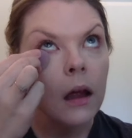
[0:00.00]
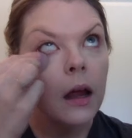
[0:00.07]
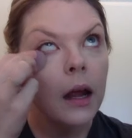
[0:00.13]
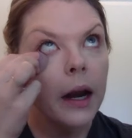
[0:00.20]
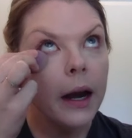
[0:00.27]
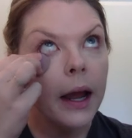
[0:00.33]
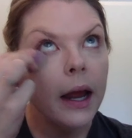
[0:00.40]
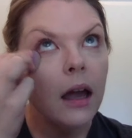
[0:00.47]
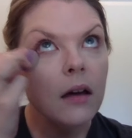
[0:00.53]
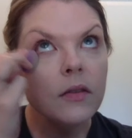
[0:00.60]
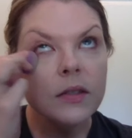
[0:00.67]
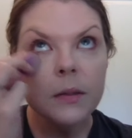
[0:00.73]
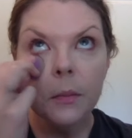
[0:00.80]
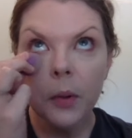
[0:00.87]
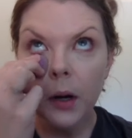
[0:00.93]
And I
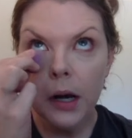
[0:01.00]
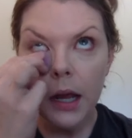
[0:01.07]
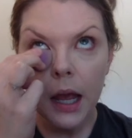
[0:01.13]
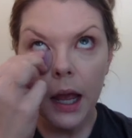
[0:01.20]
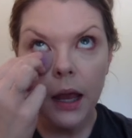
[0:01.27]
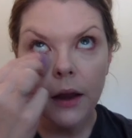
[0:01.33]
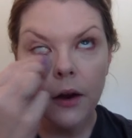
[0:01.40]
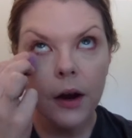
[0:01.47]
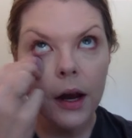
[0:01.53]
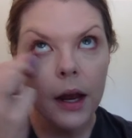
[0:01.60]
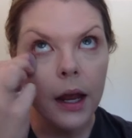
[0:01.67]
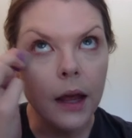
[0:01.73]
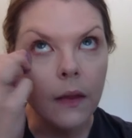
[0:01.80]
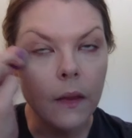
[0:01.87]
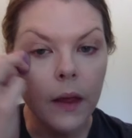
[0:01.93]
have some pretty
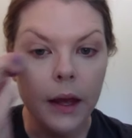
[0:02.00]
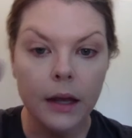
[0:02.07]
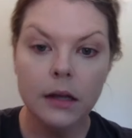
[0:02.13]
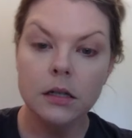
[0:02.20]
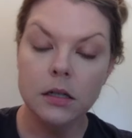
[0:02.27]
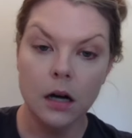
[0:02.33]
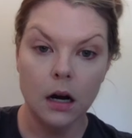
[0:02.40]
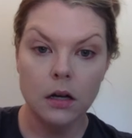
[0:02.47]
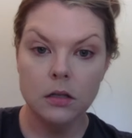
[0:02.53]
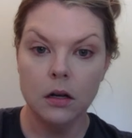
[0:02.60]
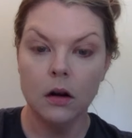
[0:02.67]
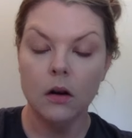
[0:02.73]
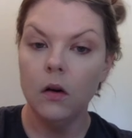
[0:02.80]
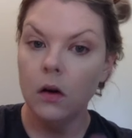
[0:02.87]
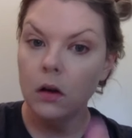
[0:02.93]
angry, like, dark
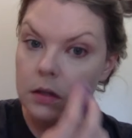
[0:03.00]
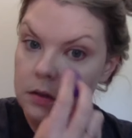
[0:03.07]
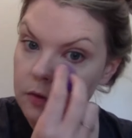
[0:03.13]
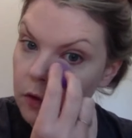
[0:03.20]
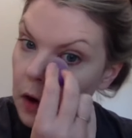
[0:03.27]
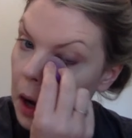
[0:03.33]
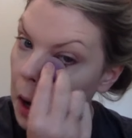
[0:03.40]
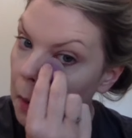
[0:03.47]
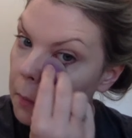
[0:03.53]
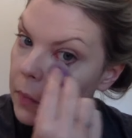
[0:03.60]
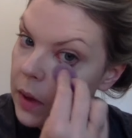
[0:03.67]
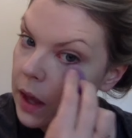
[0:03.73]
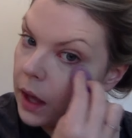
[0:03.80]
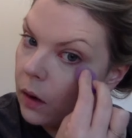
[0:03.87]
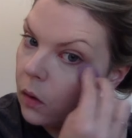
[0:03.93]
circles for
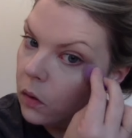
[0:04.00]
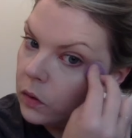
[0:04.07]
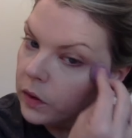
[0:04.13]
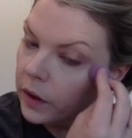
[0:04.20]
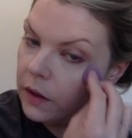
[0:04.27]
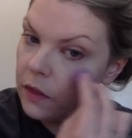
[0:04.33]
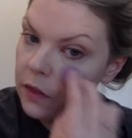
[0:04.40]
being only